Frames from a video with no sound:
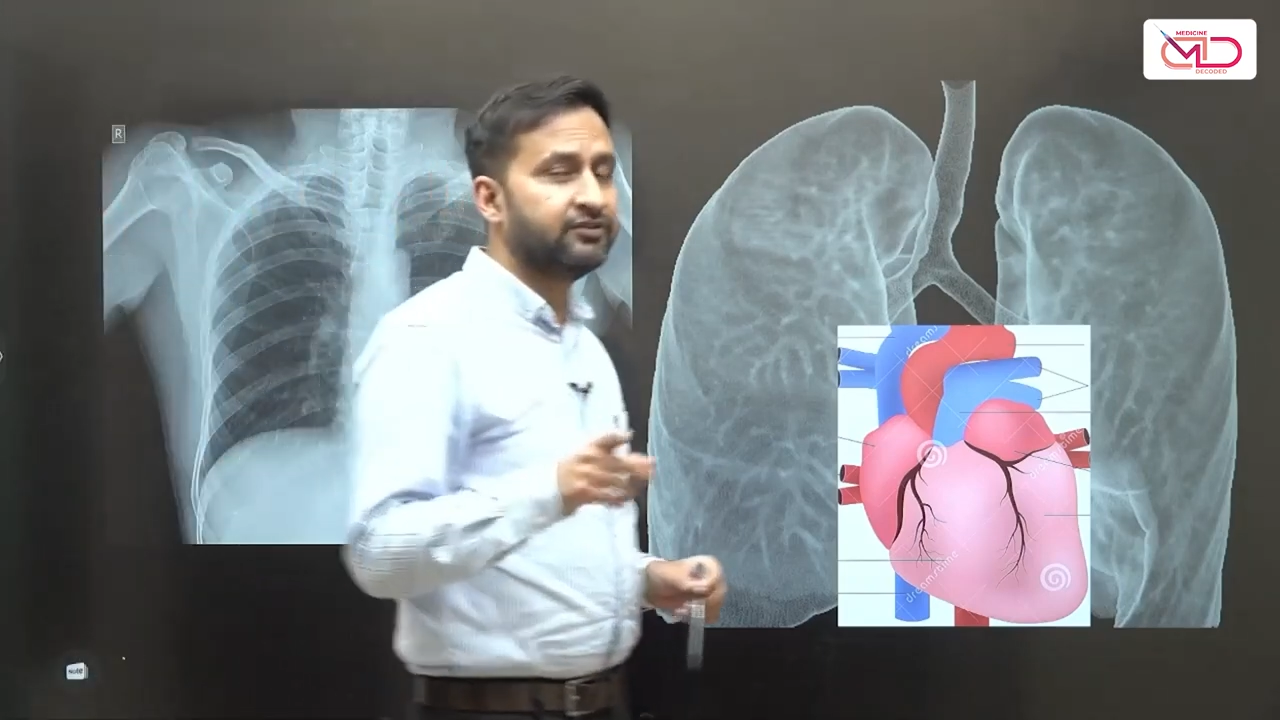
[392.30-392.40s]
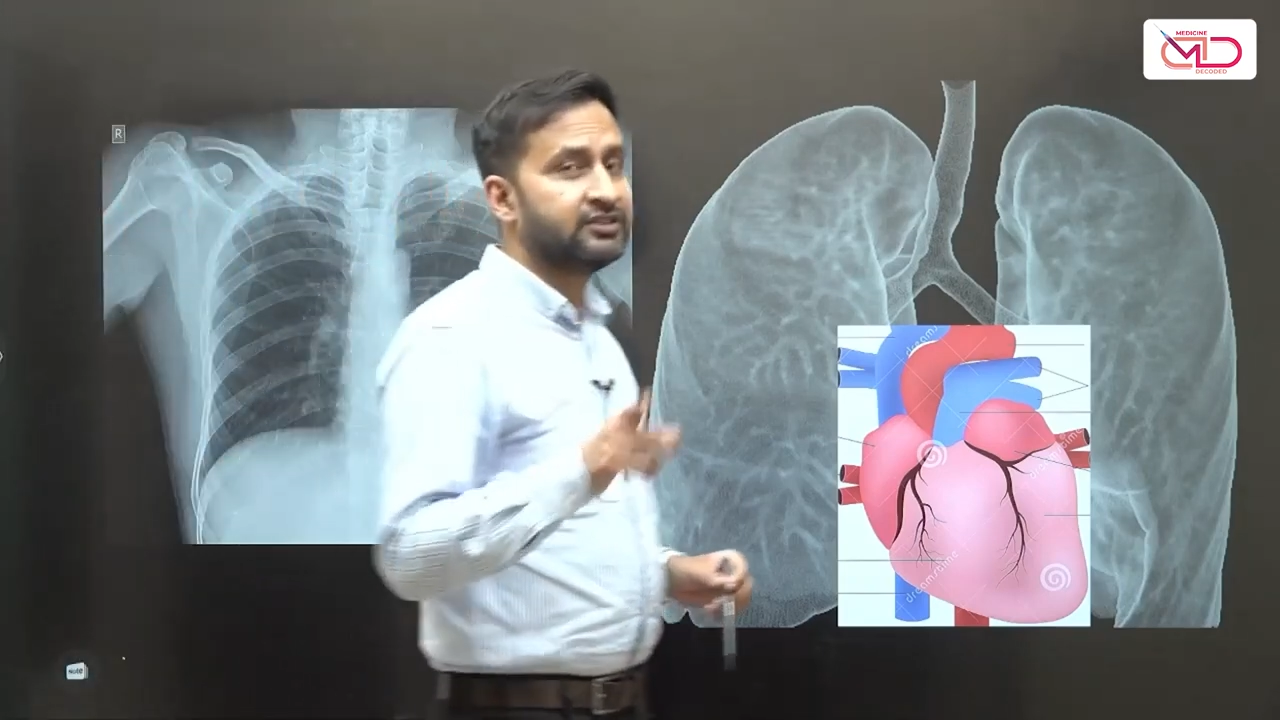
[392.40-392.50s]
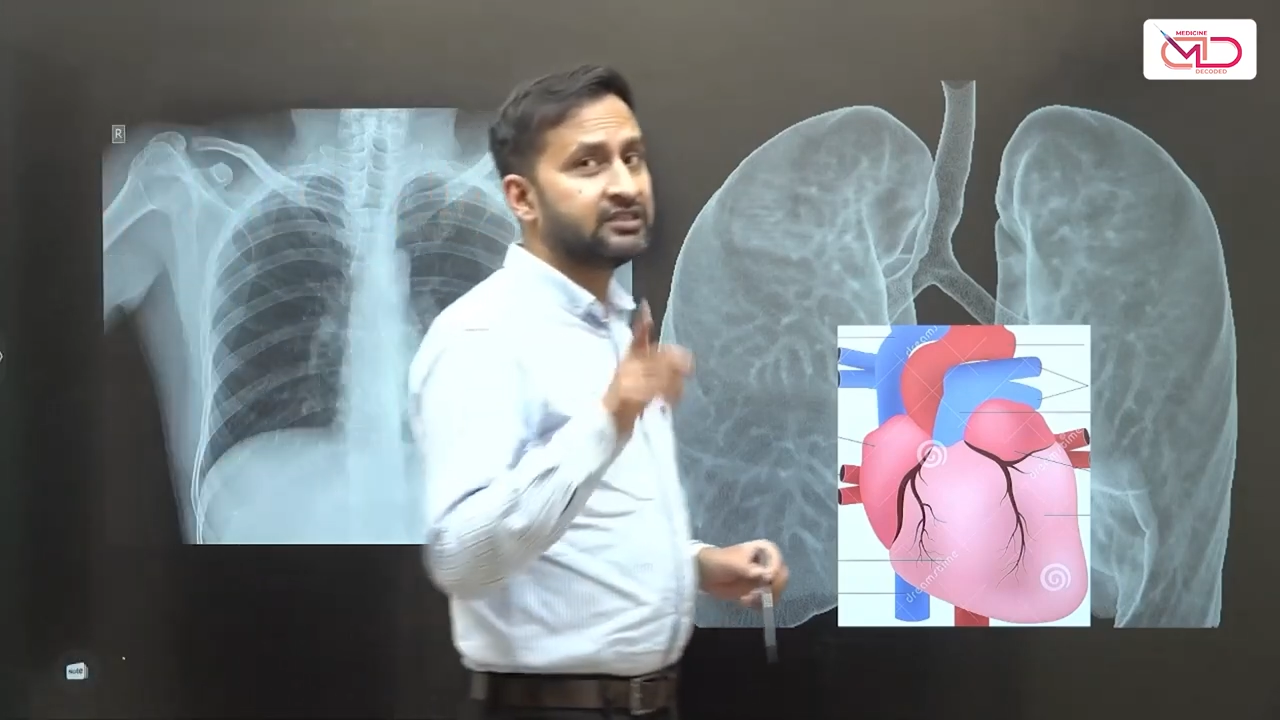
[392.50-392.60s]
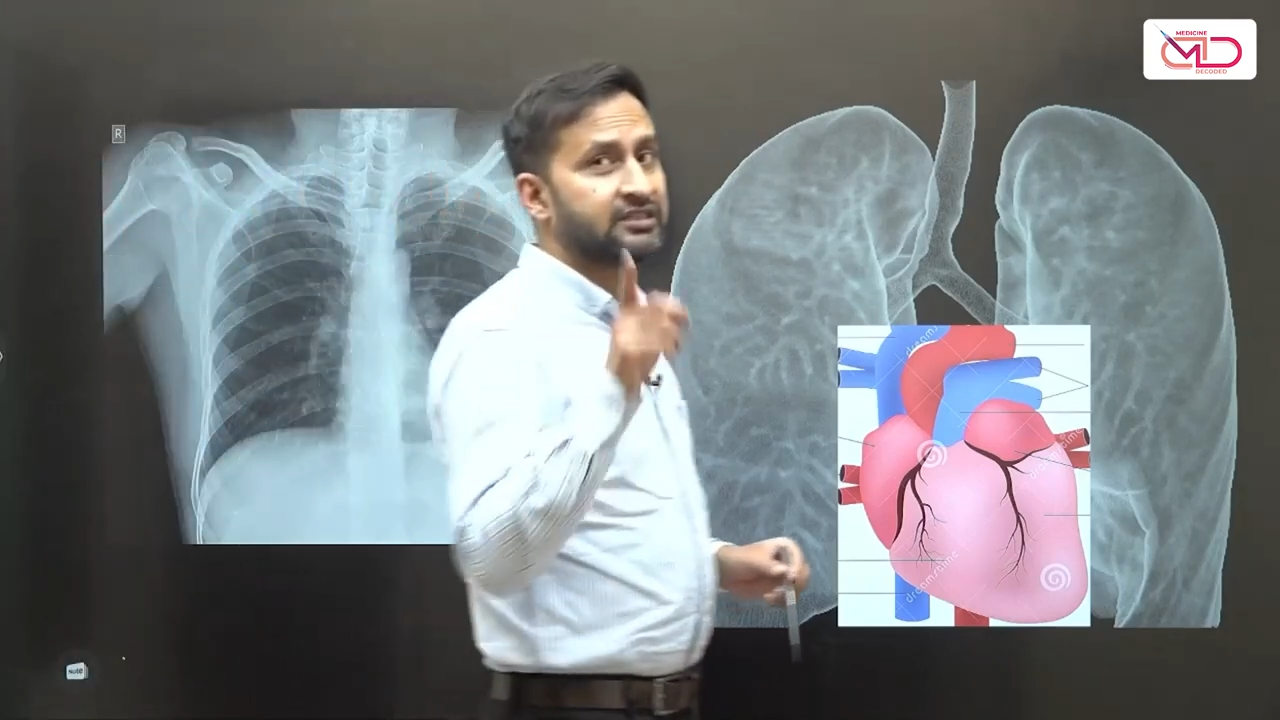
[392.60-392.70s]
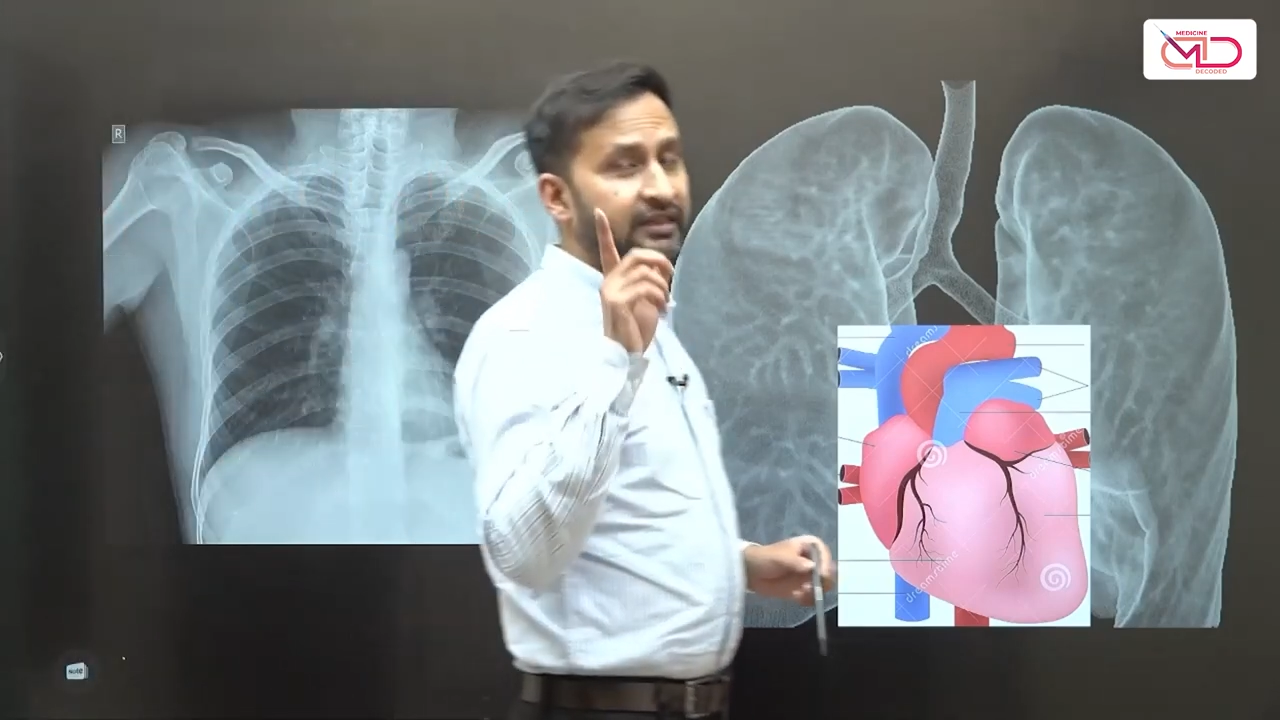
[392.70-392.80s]

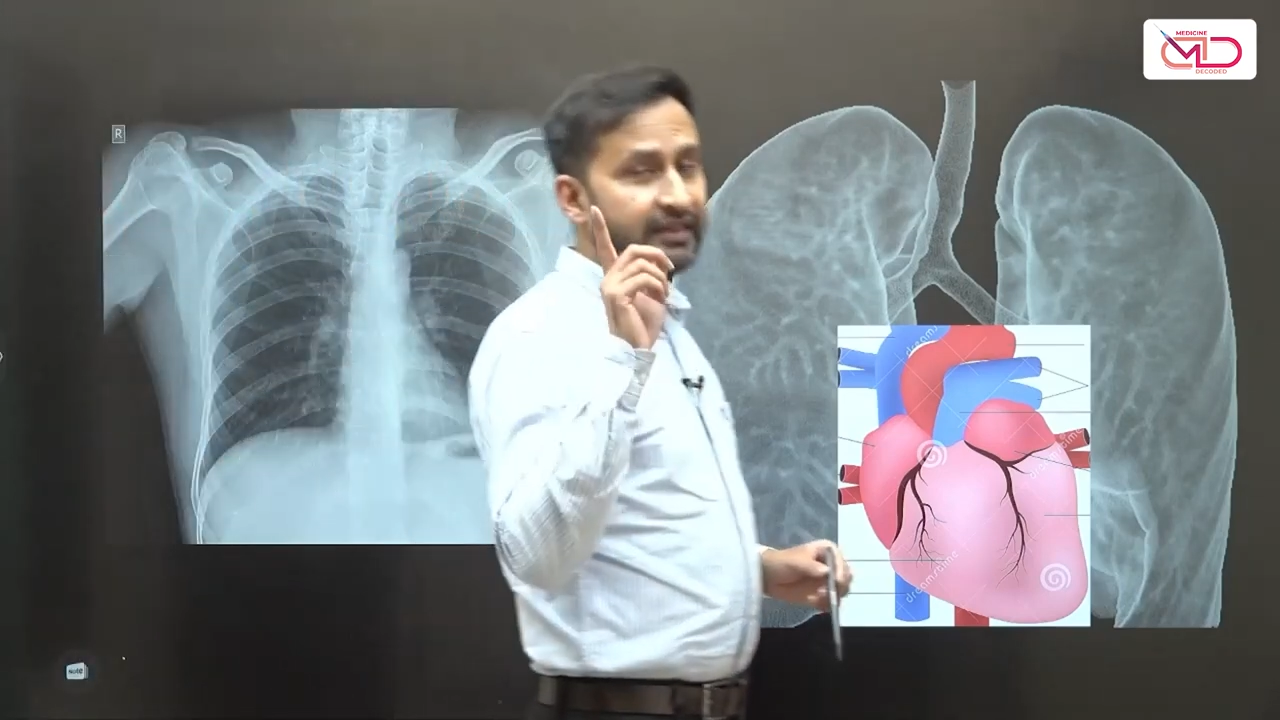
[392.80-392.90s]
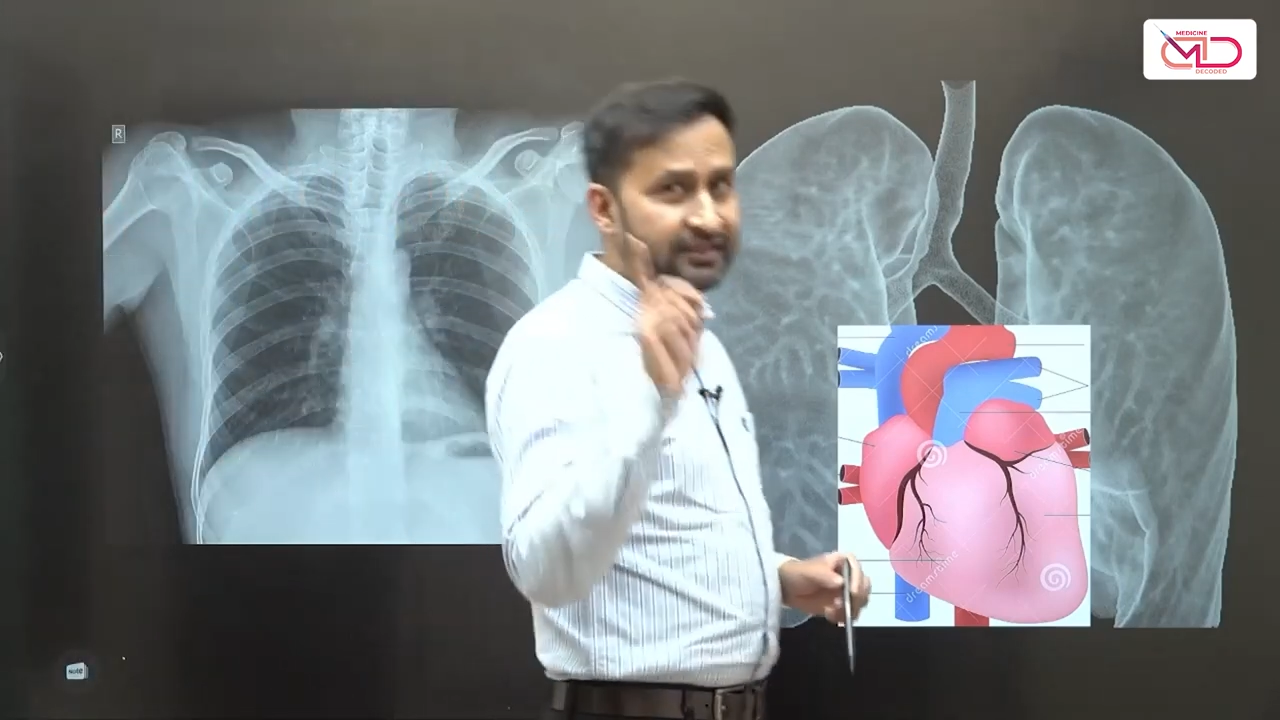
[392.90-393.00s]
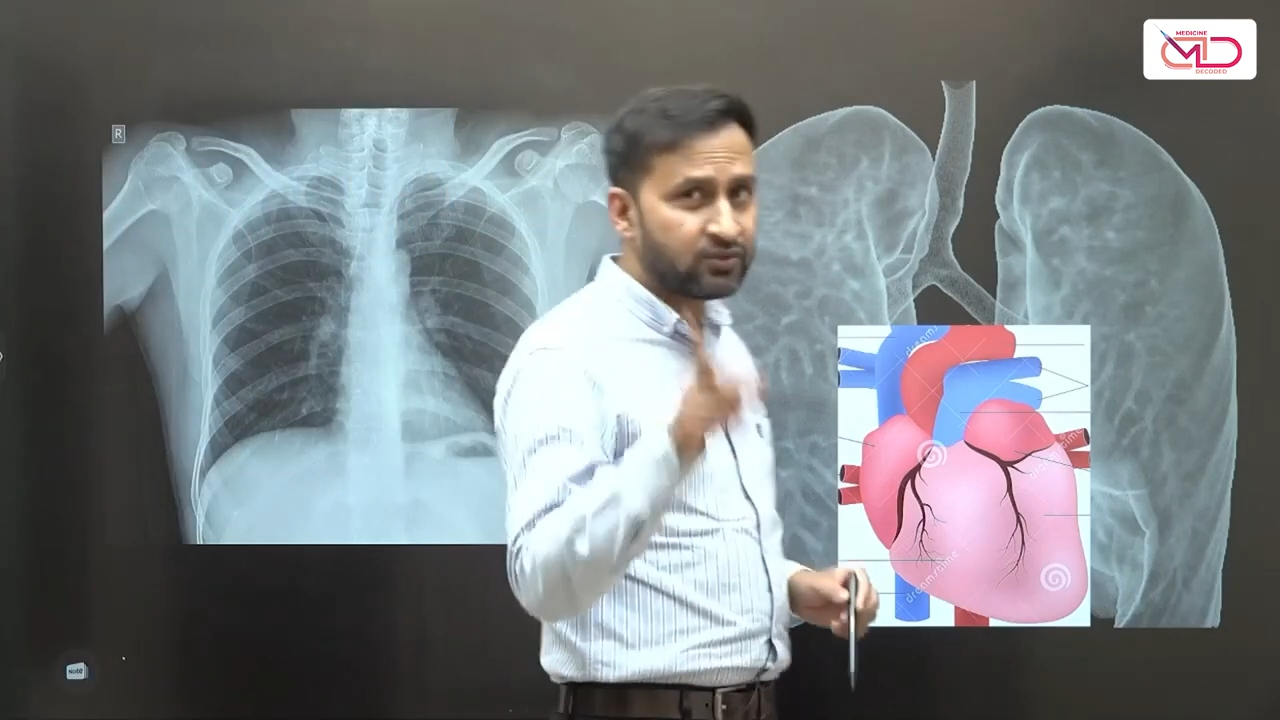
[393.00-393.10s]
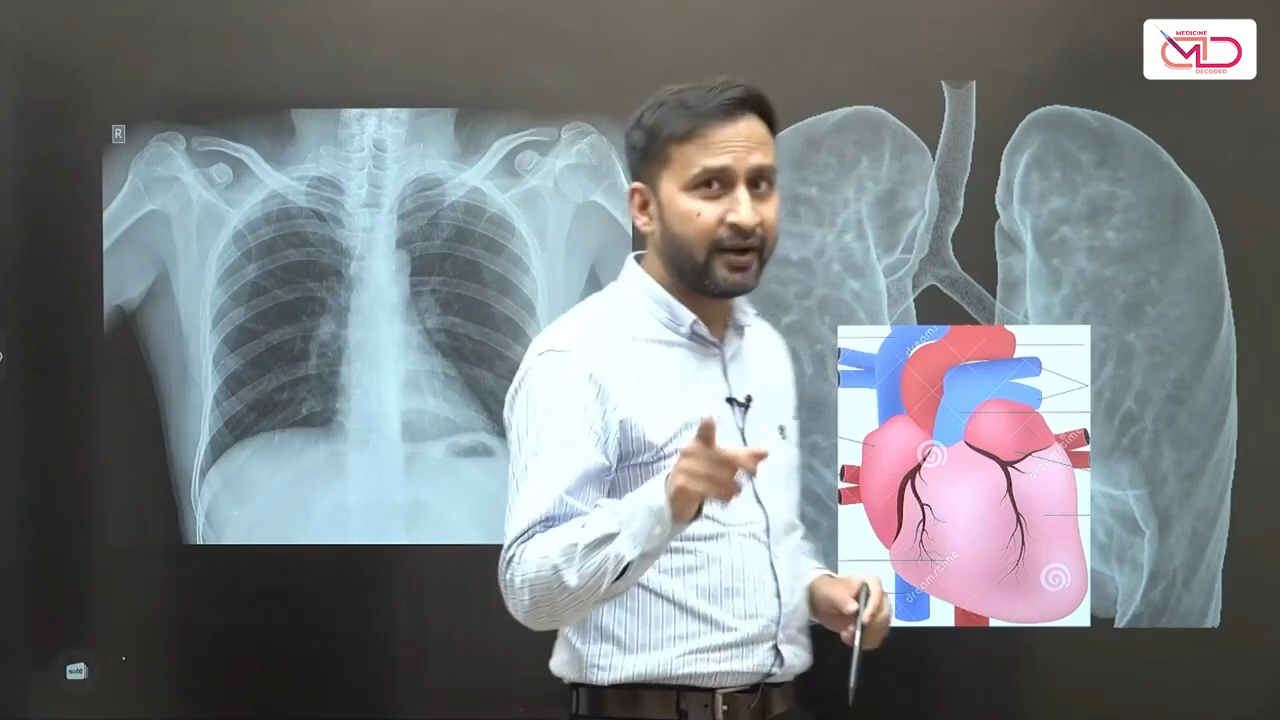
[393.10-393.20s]
is less